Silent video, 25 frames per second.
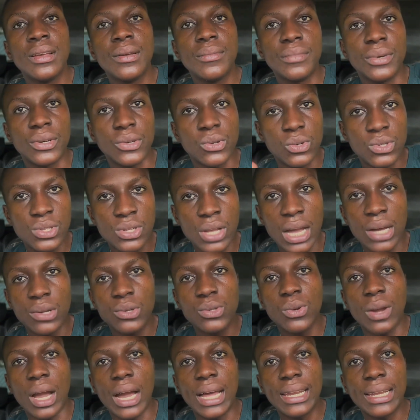but also how
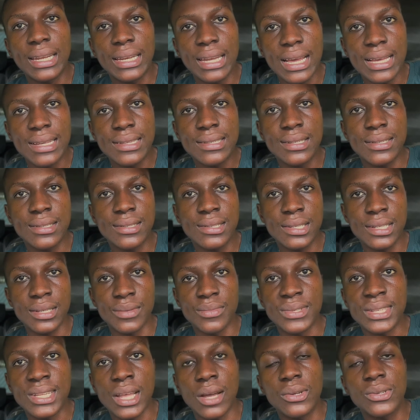to analyze
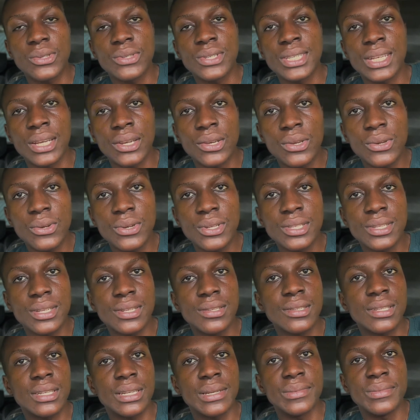systems, how to secure
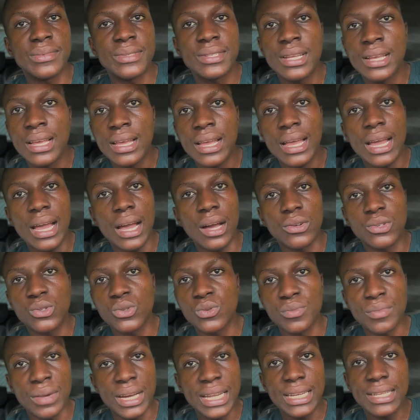systems, how to
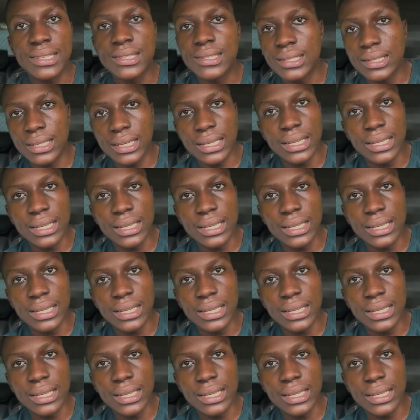manage